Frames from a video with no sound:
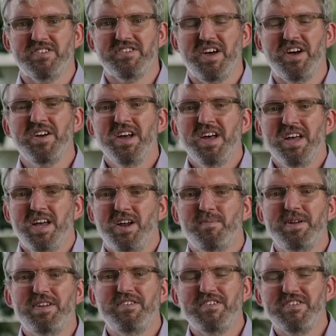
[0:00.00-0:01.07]
So it'll
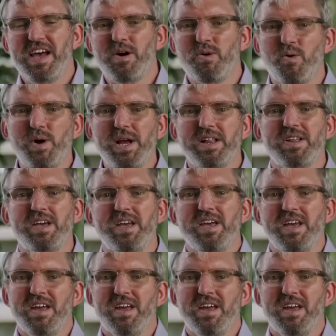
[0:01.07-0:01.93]
be just how quickly